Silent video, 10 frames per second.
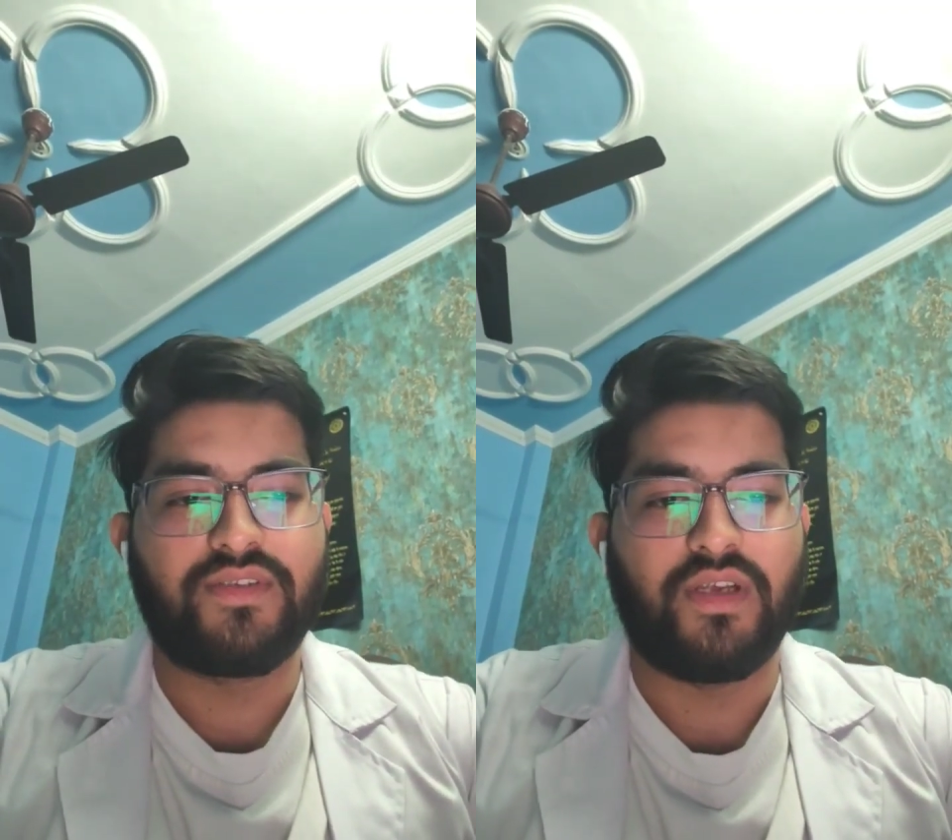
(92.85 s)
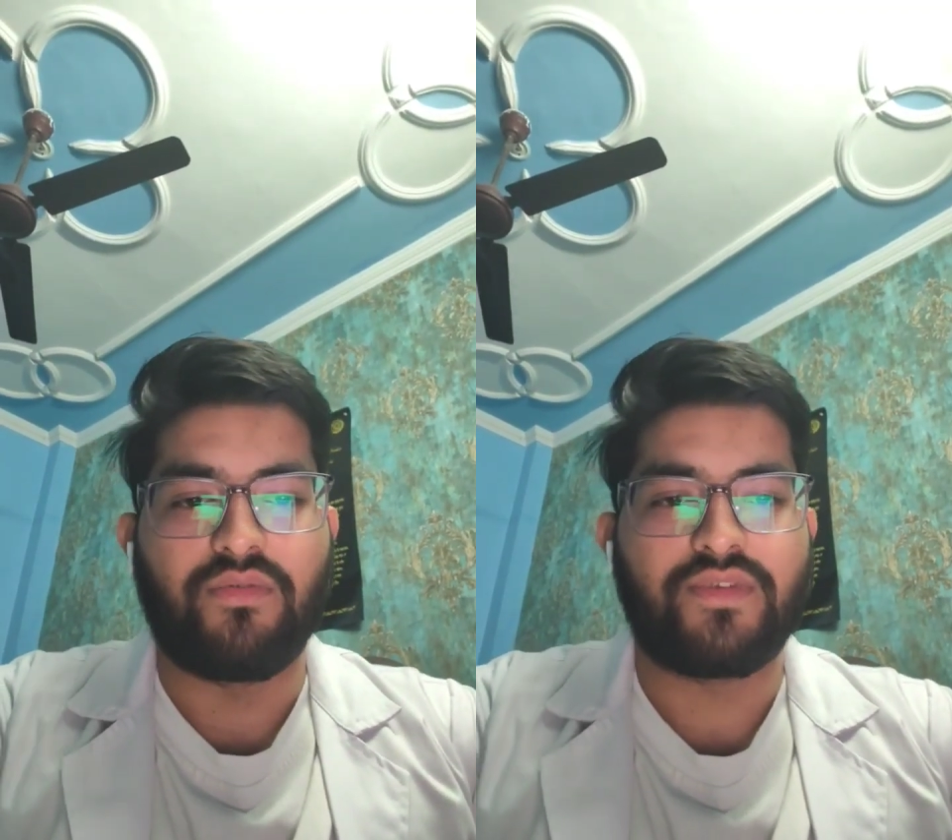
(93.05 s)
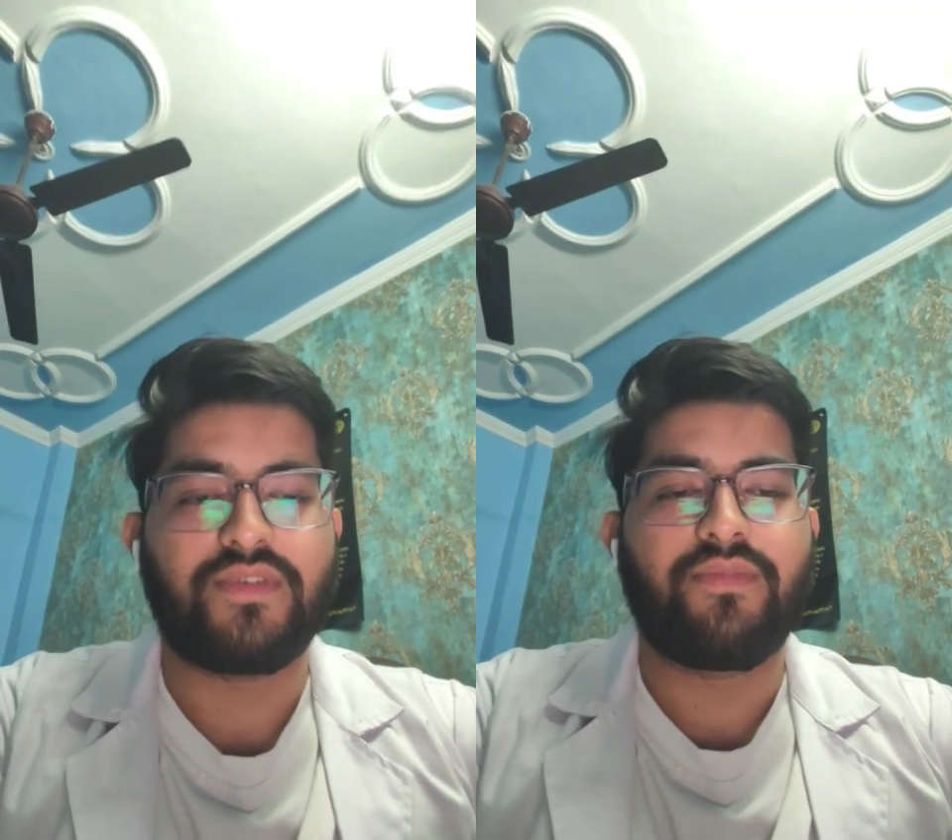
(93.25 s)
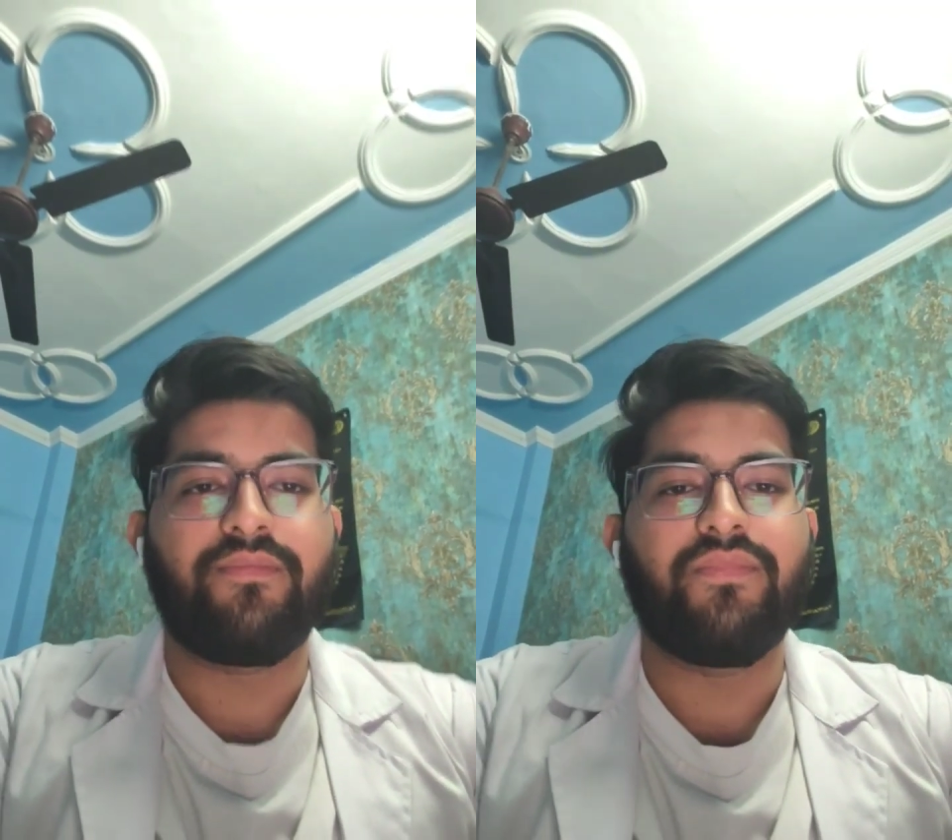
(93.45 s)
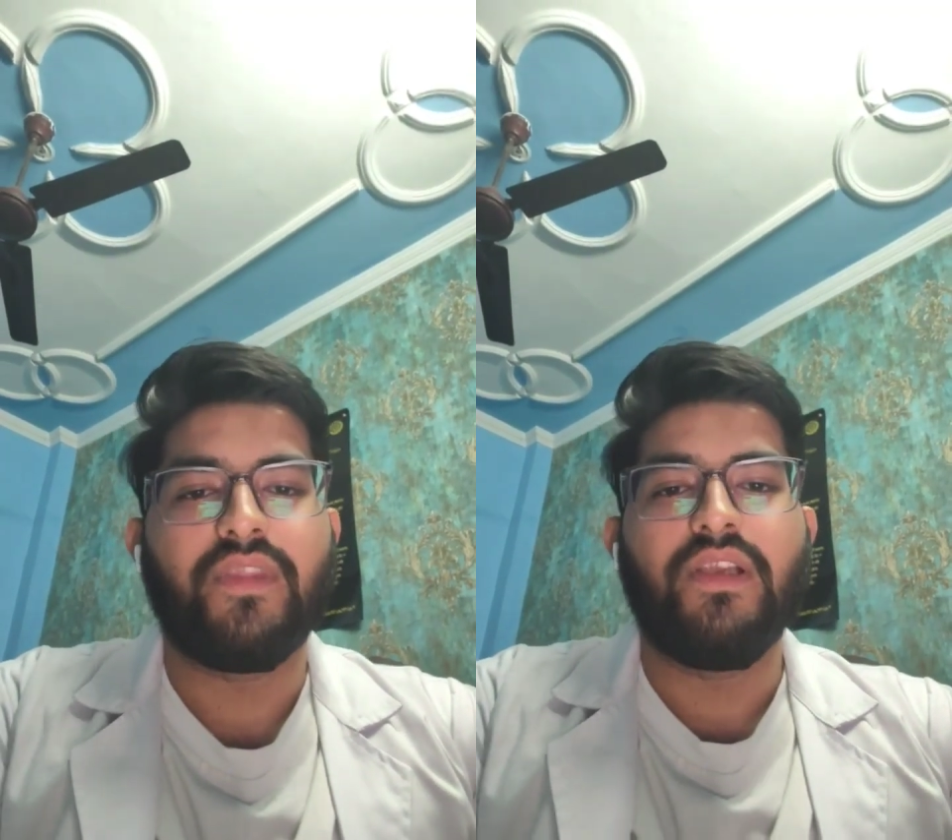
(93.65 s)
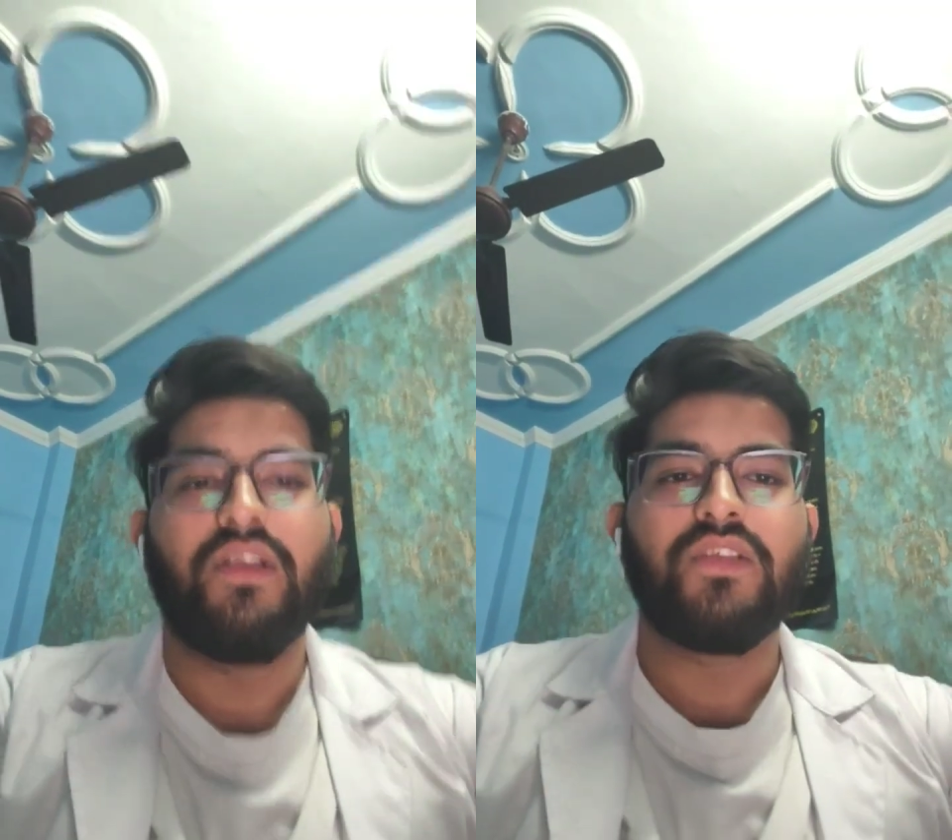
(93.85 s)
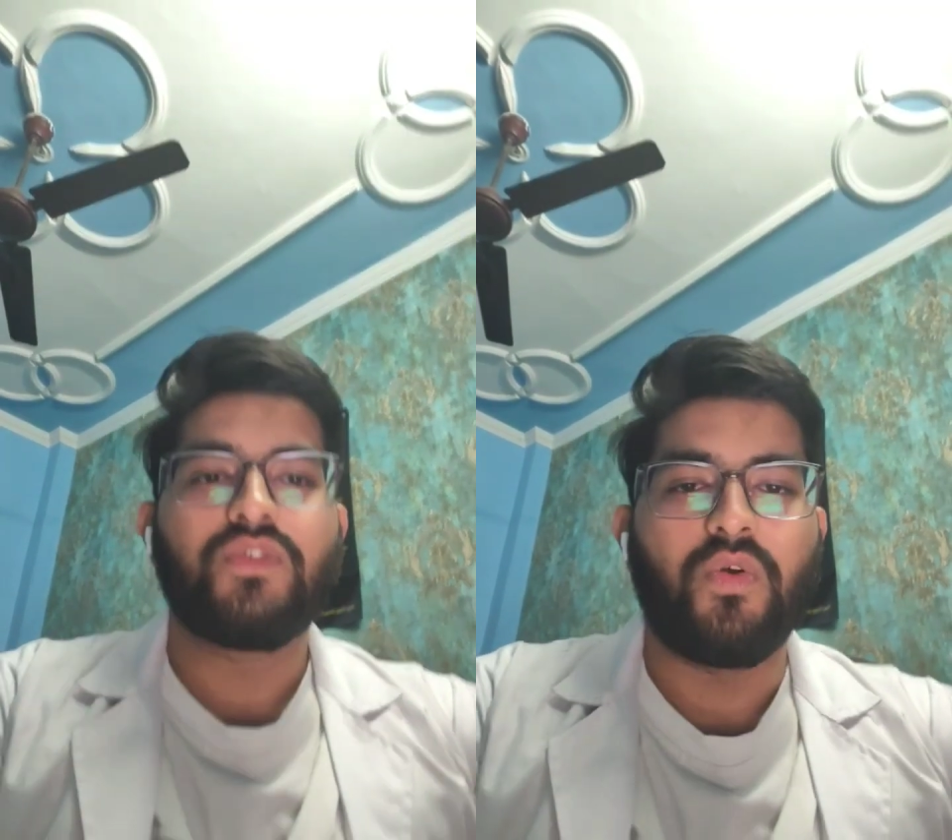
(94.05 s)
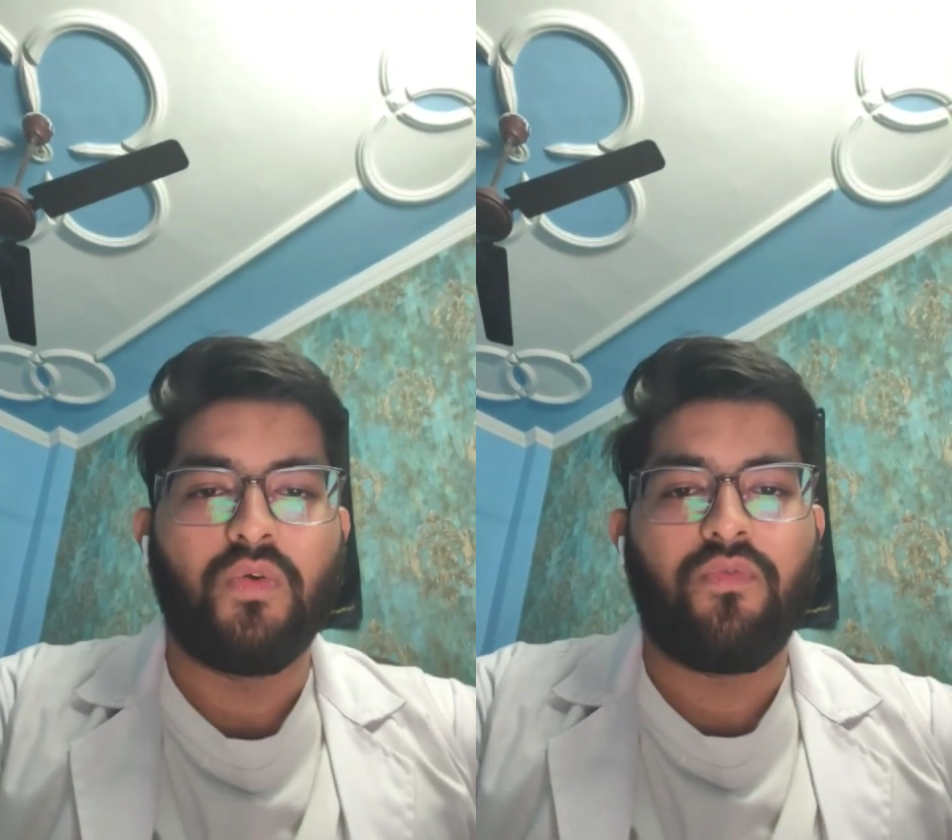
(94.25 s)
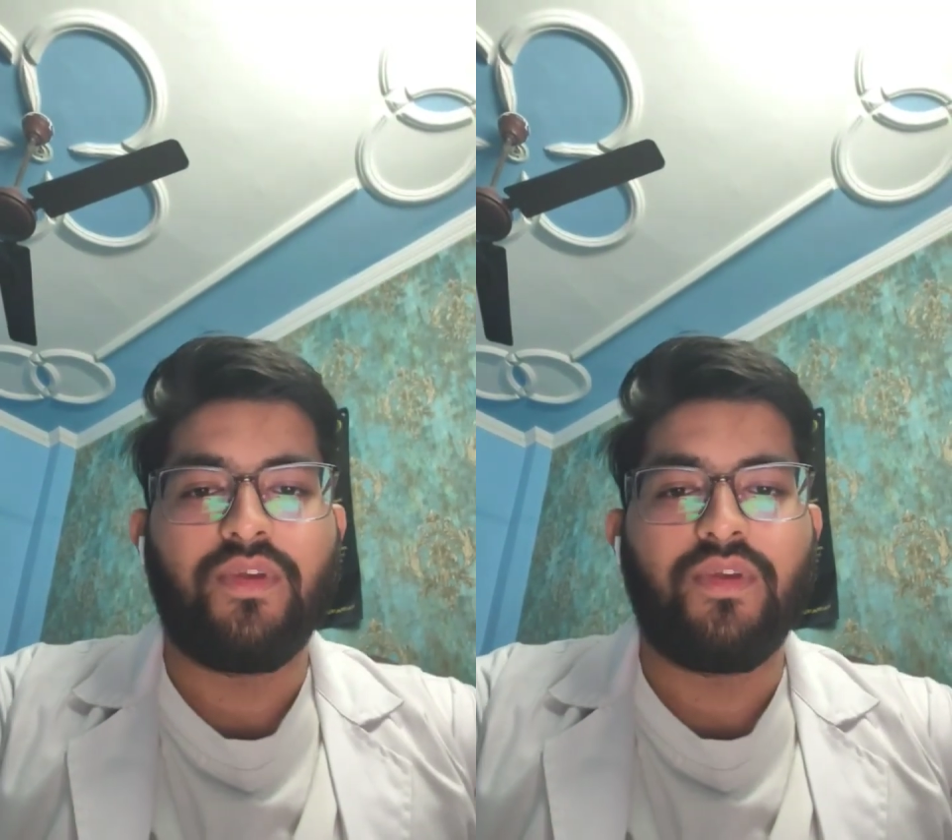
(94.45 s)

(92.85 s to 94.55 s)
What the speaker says: sounds. So